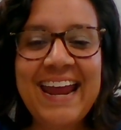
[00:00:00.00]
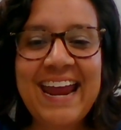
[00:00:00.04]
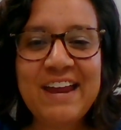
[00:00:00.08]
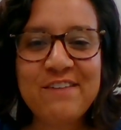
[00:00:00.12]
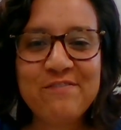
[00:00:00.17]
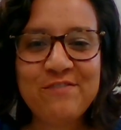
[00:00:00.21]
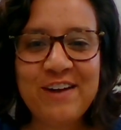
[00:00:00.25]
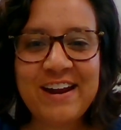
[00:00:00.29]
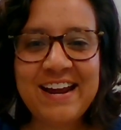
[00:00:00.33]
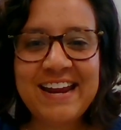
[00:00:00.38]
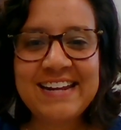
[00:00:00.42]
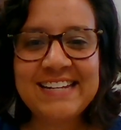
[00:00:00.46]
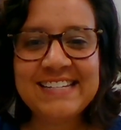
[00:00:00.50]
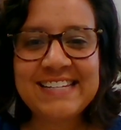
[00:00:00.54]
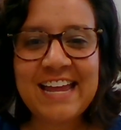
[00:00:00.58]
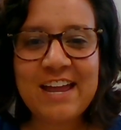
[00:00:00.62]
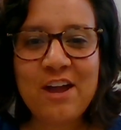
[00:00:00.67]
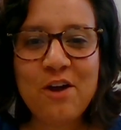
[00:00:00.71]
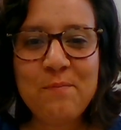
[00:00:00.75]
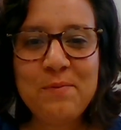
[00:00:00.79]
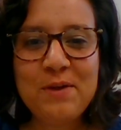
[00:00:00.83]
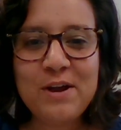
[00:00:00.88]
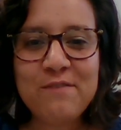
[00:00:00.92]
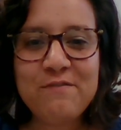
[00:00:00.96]
Hey friends,
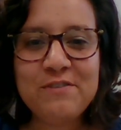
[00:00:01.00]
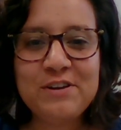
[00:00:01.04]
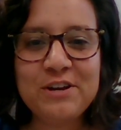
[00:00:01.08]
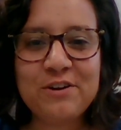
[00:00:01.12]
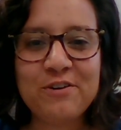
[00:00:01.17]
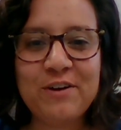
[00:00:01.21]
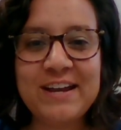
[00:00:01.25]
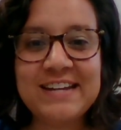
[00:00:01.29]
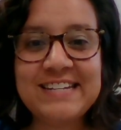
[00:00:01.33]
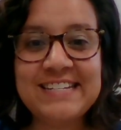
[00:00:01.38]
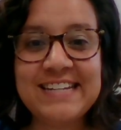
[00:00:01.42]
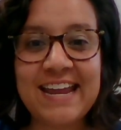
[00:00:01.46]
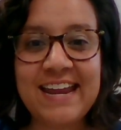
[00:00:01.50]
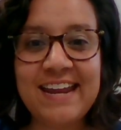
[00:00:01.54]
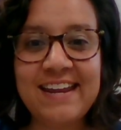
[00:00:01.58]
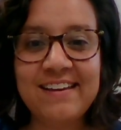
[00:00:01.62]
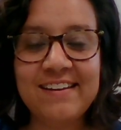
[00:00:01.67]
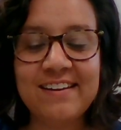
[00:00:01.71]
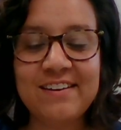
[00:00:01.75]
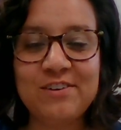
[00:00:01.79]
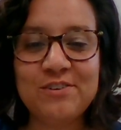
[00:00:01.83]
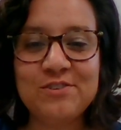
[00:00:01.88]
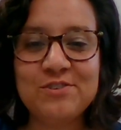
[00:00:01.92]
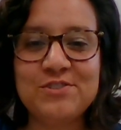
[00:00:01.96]
I hope you're having a great day
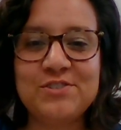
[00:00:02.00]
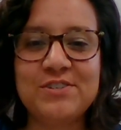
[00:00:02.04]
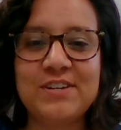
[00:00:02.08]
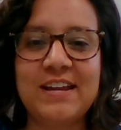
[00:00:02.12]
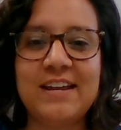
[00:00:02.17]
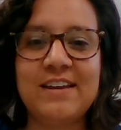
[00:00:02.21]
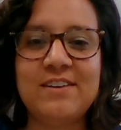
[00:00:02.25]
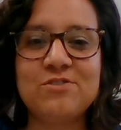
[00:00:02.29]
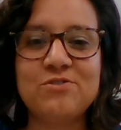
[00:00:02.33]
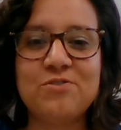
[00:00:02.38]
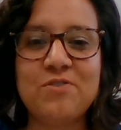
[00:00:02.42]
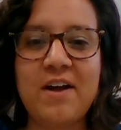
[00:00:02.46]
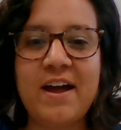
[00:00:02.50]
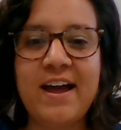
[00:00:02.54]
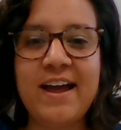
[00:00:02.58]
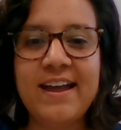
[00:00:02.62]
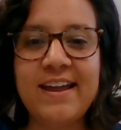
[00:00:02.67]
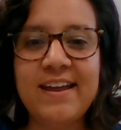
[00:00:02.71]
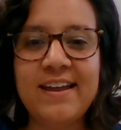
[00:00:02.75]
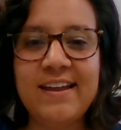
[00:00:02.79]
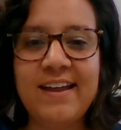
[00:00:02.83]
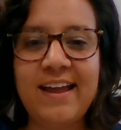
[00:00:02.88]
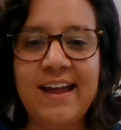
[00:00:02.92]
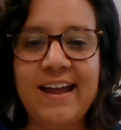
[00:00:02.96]
and you're staying
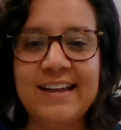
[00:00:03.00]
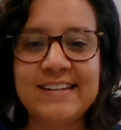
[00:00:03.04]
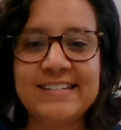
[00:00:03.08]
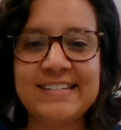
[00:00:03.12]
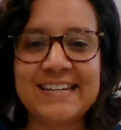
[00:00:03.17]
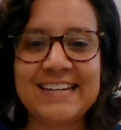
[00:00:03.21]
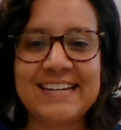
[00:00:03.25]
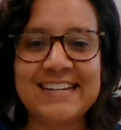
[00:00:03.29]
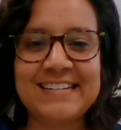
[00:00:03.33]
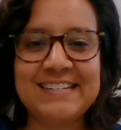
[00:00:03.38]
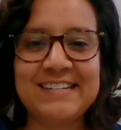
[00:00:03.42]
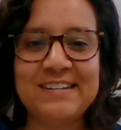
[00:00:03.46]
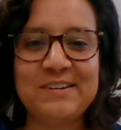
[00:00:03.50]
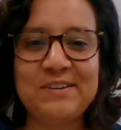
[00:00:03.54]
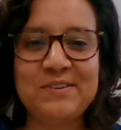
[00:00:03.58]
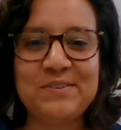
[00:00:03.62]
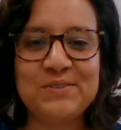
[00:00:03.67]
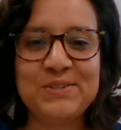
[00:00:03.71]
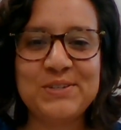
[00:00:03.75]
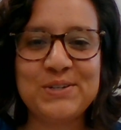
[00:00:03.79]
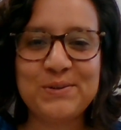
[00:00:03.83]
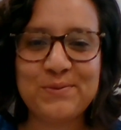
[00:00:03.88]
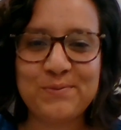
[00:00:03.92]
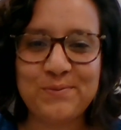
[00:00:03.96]
dry as it
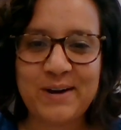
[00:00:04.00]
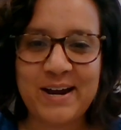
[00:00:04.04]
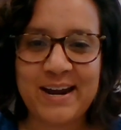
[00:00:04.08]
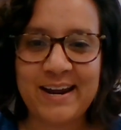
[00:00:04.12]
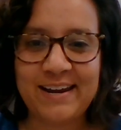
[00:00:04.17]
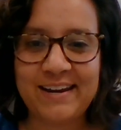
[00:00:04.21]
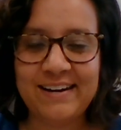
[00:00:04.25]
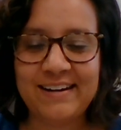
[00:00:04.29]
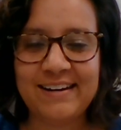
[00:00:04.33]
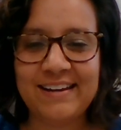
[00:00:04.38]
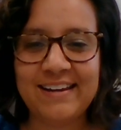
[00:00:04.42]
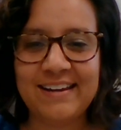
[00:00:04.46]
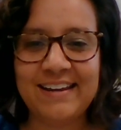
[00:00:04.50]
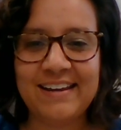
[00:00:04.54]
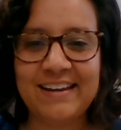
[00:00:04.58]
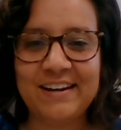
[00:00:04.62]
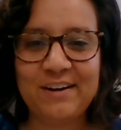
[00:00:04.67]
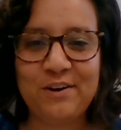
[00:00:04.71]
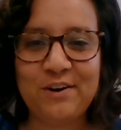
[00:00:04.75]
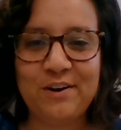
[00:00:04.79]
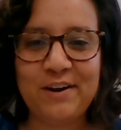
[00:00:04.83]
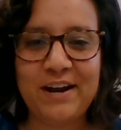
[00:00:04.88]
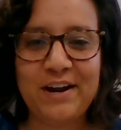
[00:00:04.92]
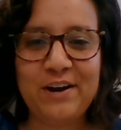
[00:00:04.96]
continues to rain
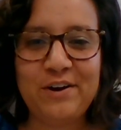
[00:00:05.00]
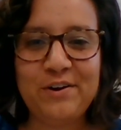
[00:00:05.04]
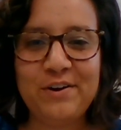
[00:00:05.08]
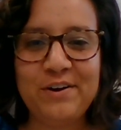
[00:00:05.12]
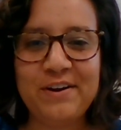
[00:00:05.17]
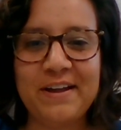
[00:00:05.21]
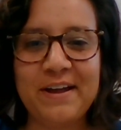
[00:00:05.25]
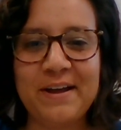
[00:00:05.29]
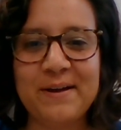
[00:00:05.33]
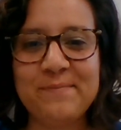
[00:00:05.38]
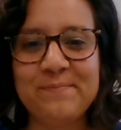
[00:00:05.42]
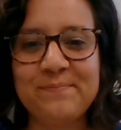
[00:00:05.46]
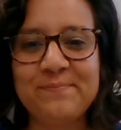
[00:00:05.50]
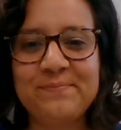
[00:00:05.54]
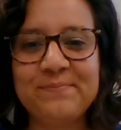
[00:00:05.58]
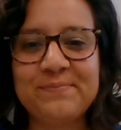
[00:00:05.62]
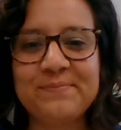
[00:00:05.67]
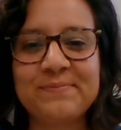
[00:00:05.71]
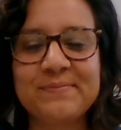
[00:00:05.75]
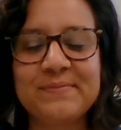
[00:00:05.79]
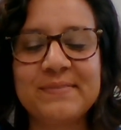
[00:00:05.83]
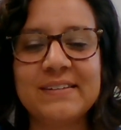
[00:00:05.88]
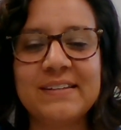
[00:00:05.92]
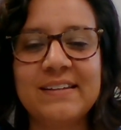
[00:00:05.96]
in our area.
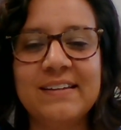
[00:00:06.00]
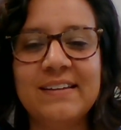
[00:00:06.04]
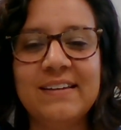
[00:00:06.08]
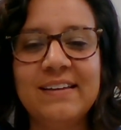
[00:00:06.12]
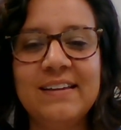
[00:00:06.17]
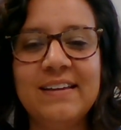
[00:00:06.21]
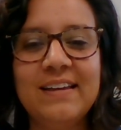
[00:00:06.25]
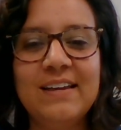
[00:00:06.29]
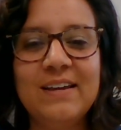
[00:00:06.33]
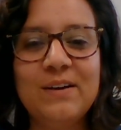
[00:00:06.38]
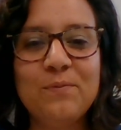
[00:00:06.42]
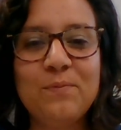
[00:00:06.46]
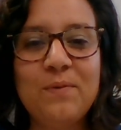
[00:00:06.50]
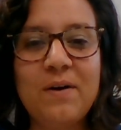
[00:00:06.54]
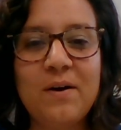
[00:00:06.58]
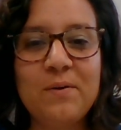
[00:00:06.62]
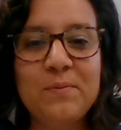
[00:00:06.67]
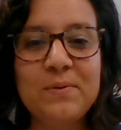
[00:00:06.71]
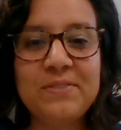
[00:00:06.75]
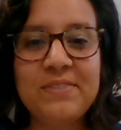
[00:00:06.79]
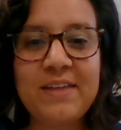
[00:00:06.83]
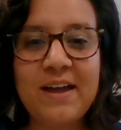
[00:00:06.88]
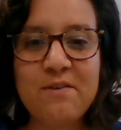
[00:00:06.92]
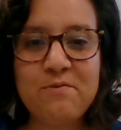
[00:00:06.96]

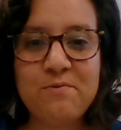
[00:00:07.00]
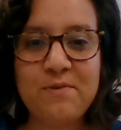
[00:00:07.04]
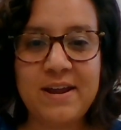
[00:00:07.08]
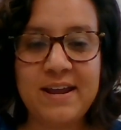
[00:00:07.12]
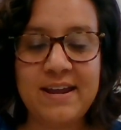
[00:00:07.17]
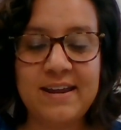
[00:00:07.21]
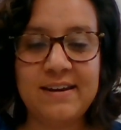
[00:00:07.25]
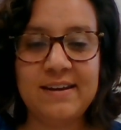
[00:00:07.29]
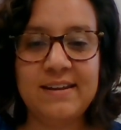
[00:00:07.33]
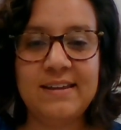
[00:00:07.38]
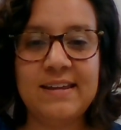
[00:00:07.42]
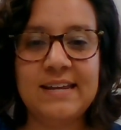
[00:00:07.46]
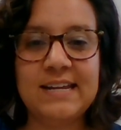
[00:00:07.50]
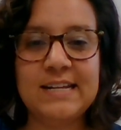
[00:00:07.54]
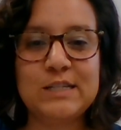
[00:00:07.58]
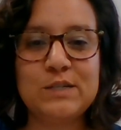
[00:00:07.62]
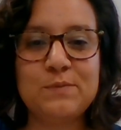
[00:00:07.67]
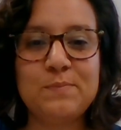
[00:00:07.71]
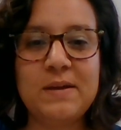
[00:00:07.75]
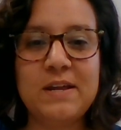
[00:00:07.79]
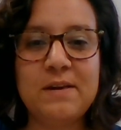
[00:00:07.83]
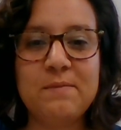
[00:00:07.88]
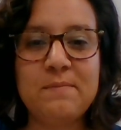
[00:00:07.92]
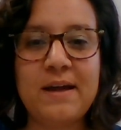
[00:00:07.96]
Well, with that rain,
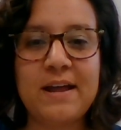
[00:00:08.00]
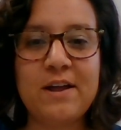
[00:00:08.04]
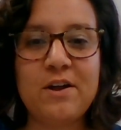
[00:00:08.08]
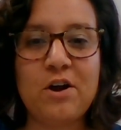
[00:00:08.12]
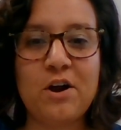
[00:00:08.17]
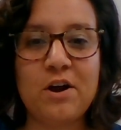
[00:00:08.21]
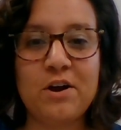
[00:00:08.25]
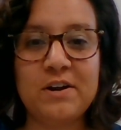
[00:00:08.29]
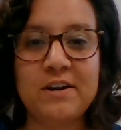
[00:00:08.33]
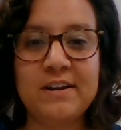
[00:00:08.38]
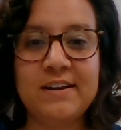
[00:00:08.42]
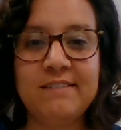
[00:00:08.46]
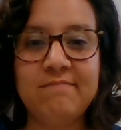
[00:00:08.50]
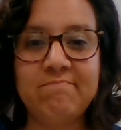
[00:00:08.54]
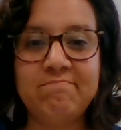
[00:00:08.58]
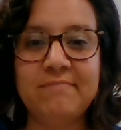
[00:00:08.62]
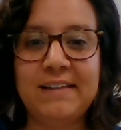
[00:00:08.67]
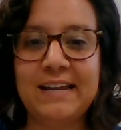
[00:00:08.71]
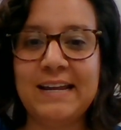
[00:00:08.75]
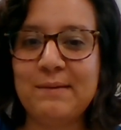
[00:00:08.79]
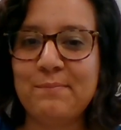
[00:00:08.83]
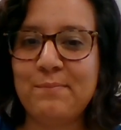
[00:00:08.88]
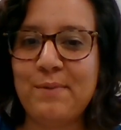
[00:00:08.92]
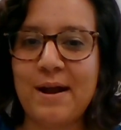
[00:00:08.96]
it's made my
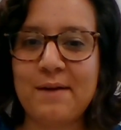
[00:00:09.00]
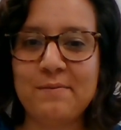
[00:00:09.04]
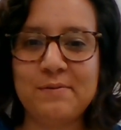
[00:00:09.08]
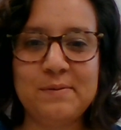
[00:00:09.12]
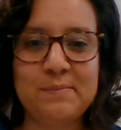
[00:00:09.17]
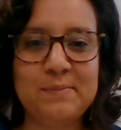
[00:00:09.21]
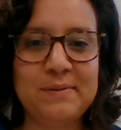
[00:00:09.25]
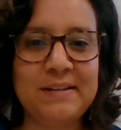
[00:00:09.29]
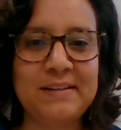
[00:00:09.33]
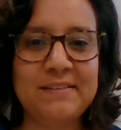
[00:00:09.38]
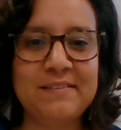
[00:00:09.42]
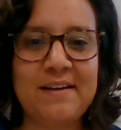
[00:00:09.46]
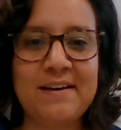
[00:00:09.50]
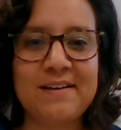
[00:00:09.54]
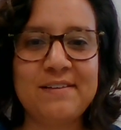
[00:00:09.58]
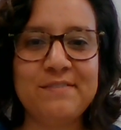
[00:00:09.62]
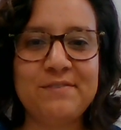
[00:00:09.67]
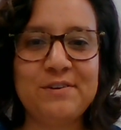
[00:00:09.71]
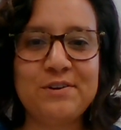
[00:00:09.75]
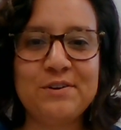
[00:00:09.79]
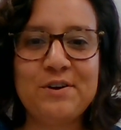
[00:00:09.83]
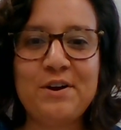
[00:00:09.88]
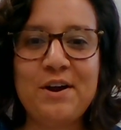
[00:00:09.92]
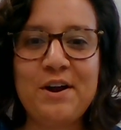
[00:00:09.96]
garden and probably a lot
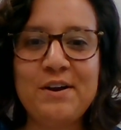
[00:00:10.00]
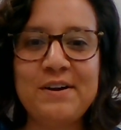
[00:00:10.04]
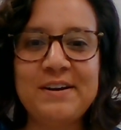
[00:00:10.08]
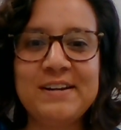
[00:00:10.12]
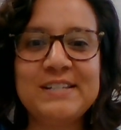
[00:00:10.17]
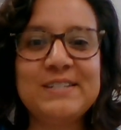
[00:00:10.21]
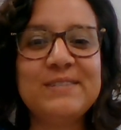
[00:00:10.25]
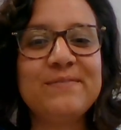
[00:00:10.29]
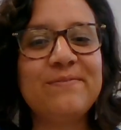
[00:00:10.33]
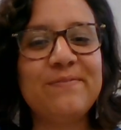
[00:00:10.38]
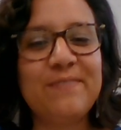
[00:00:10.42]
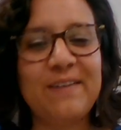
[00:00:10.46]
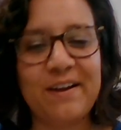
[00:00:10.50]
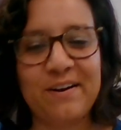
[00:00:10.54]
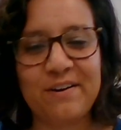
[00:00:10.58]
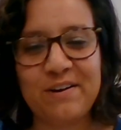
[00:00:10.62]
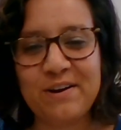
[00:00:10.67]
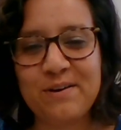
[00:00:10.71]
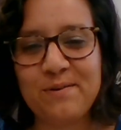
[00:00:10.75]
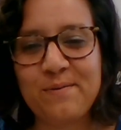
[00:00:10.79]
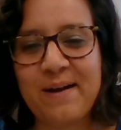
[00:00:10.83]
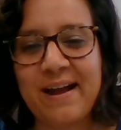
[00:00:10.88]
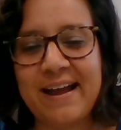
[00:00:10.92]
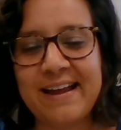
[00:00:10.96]
of your gardens
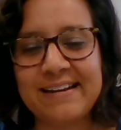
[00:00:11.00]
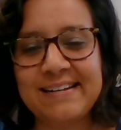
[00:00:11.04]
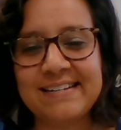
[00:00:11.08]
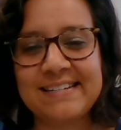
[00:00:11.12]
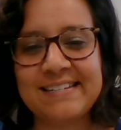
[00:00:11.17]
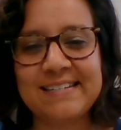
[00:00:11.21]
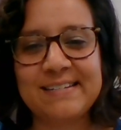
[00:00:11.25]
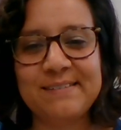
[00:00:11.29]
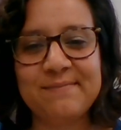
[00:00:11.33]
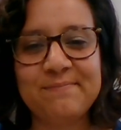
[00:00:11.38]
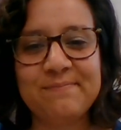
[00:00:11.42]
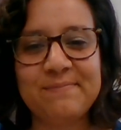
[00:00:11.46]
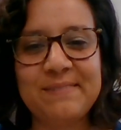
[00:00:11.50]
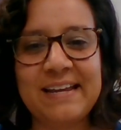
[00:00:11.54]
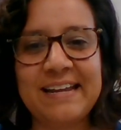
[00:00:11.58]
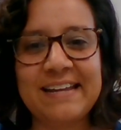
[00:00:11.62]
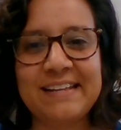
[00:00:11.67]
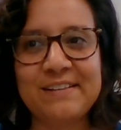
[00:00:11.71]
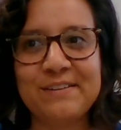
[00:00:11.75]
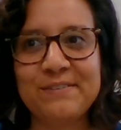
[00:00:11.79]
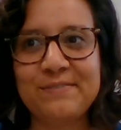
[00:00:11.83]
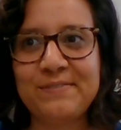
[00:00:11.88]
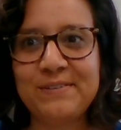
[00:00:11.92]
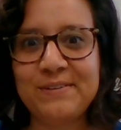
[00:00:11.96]
very wet
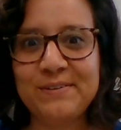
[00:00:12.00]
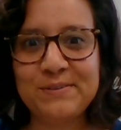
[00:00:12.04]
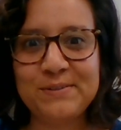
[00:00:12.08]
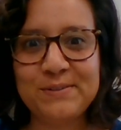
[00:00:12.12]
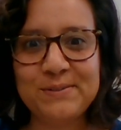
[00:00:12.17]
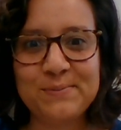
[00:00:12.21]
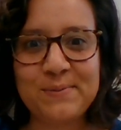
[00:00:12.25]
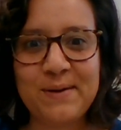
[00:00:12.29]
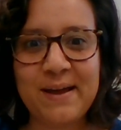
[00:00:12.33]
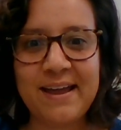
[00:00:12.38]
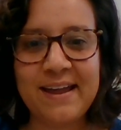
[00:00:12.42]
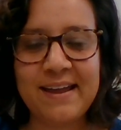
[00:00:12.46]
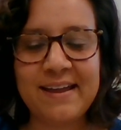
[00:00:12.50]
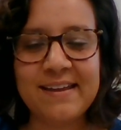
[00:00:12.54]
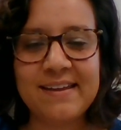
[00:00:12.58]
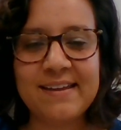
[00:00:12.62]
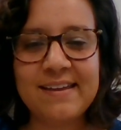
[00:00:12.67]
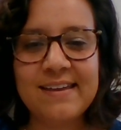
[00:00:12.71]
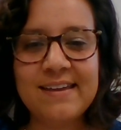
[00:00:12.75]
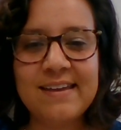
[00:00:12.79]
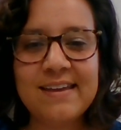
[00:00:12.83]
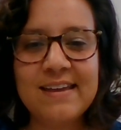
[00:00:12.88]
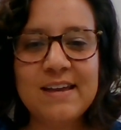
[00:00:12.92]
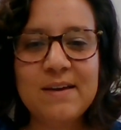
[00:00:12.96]
and the fields wet.